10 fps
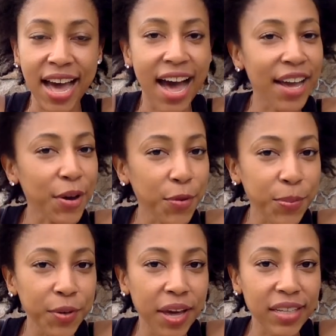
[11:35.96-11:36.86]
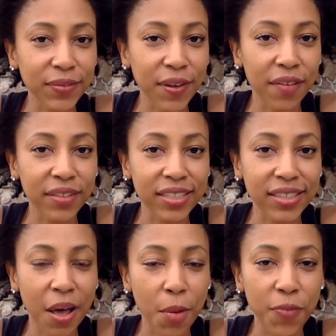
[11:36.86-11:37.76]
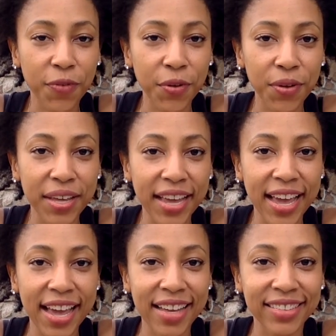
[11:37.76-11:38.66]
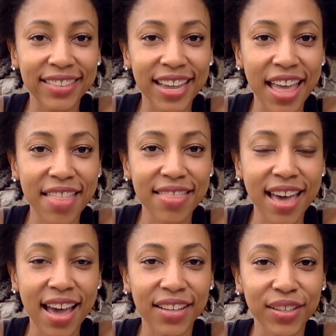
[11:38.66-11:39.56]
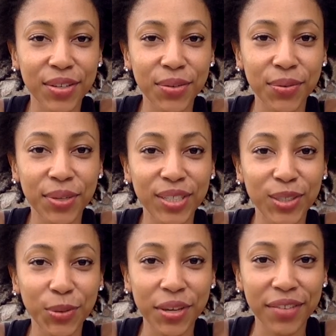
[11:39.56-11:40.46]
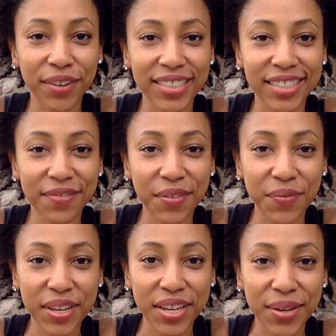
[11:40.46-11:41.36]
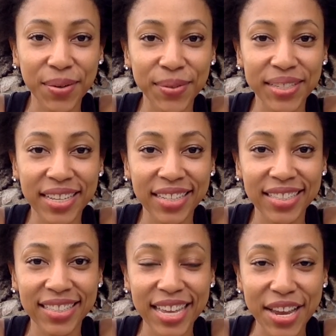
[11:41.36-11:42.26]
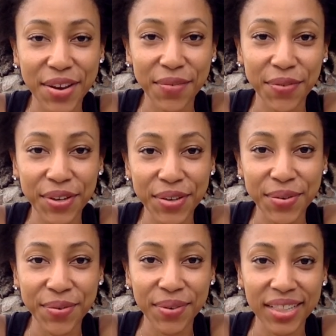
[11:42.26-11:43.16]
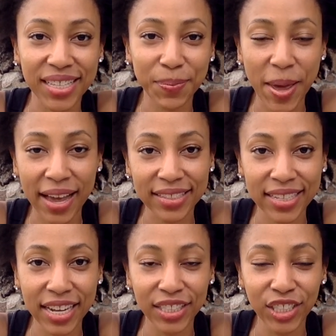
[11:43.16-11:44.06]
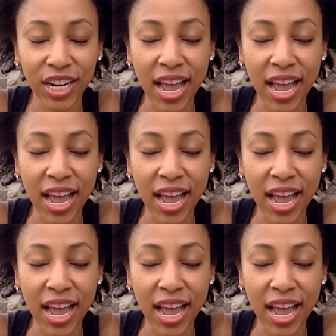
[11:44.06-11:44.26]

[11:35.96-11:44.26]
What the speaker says: I hope you guys found this helpful and that you enjoy the rest of the videos that's here for you in this backstage.